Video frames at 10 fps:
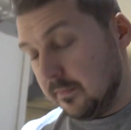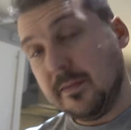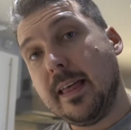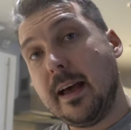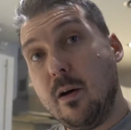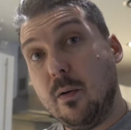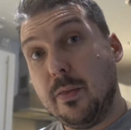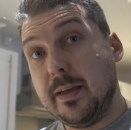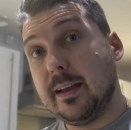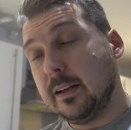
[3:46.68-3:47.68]
for that whole
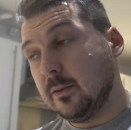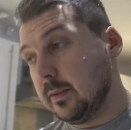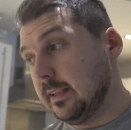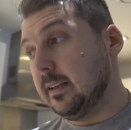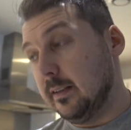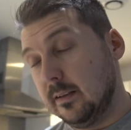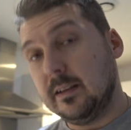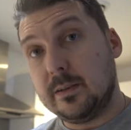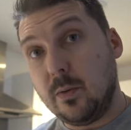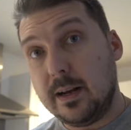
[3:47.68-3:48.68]
thing, and you'll see
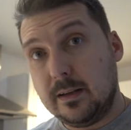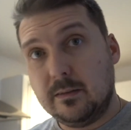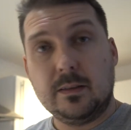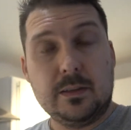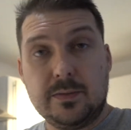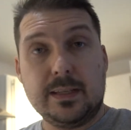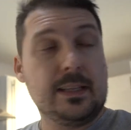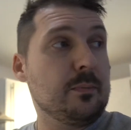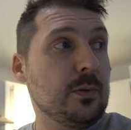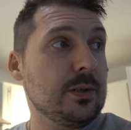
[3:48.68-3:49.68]
it's quite a, well, you've
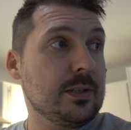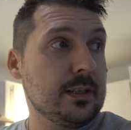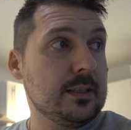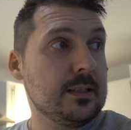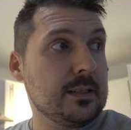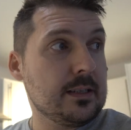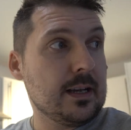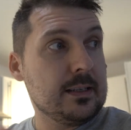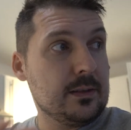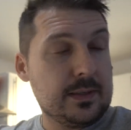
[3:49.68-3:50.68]
seen the portion
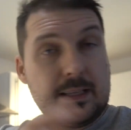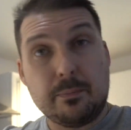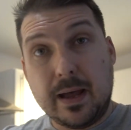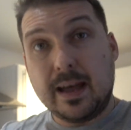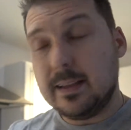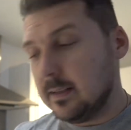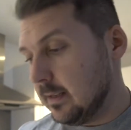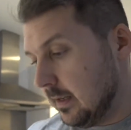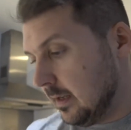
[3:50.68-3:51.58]
size, you've seen the pans,